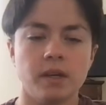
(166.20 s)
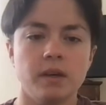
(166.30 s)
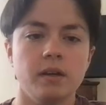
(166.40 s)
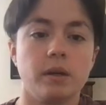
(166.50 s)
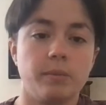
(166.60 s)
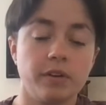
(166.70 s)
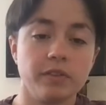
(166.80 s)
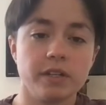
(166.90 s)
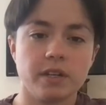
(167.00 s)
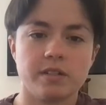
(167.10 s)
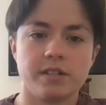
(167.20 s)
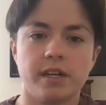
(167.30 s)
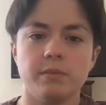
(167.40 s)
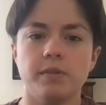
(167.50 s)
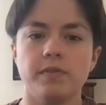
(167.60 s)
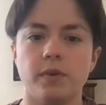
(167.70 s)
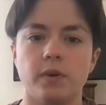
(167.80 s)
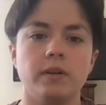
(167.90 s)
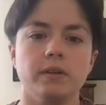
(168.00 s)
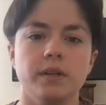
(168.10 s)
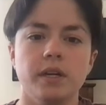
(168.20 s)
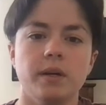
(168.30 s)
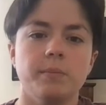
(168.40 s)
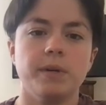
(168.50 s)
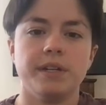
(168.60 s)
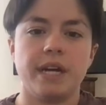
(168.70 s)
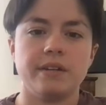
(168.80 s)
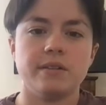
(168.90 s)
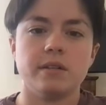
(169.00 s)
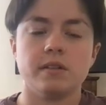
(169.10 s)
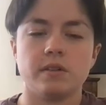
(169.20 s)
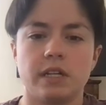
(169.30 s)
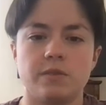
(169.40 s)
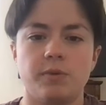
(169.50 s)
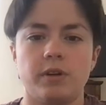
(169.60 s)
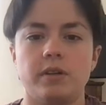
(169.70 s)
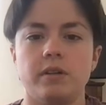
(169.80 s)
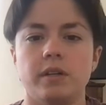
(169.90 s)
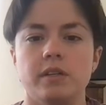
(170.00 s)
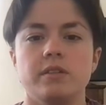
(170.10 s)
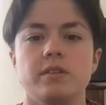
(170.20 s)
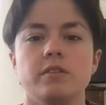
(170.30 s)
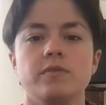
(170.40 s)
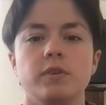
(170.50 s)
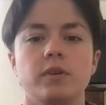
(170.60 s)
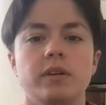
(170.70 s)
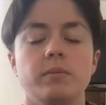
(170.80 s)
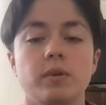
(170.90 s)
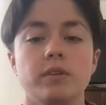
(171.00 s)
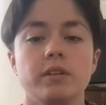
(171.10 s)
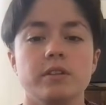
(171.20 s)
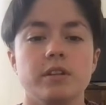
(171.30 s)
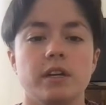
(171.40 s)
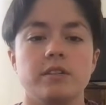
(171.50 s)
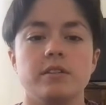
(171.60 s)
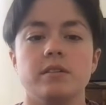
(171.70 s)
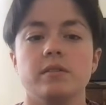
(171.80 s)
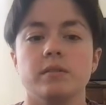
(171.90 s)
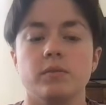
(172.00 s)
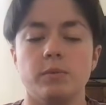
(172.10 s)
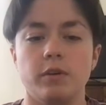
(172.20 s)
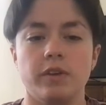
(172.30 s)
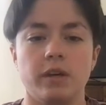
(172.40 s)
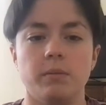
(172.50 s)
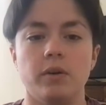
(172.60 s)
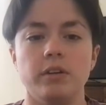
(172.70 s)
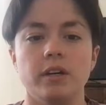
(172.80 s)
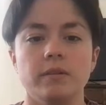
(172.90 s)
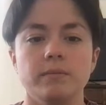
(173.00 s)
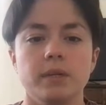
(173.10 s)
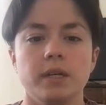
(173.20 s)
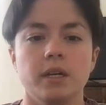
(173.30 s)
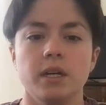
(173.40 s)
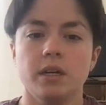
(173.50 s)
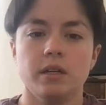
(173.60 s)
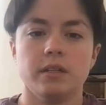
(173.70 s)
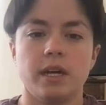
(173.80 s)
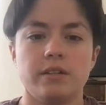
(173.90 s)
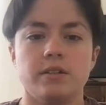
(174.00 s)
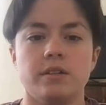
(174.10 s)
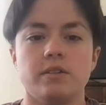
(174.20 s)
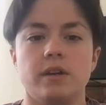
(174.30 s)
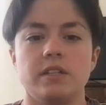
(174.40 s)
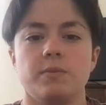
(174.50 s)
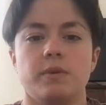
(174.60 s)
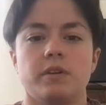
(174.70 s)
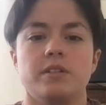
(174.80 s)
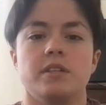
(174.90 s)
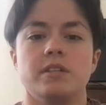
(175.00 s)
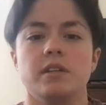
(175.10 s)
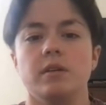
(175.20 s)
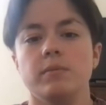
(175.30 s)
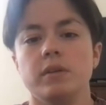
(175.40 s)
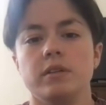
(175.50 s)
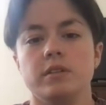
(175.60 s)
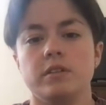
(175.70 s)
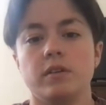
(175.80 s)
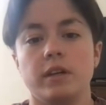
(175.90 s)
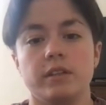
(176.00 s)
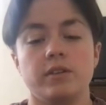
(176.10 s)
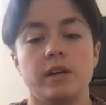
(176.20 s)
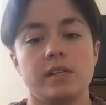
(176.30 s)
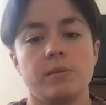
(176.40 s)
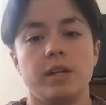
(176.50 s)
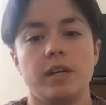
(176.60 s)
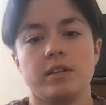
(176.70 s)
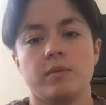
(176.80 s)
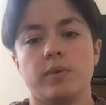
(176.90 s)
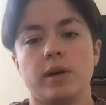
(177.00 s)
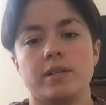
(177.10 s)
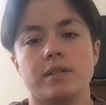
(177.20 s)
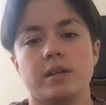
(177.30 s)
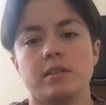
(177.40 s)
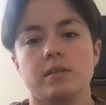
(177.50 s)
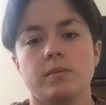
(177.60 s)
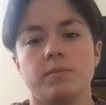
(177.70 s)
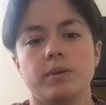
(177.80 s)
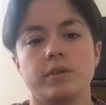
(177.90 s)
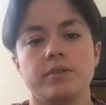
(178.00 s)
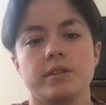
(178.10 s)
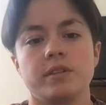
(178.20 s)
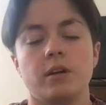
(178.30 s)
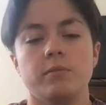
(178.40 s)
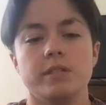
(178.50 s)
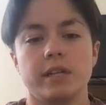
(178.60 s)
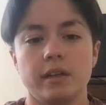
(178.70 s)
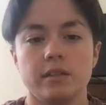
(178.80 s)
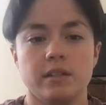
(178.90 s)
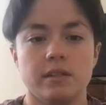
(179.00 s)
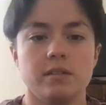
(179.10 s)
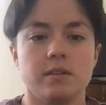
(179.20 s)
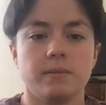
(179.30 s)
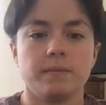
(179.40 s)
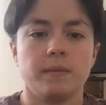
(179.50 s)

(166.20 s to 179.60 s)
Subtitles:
So I briefly touched on it before, but nitrogen transport is useful in more than just removing ammonia. Nitrogen transport system during the transamination process produces carbon skeletons.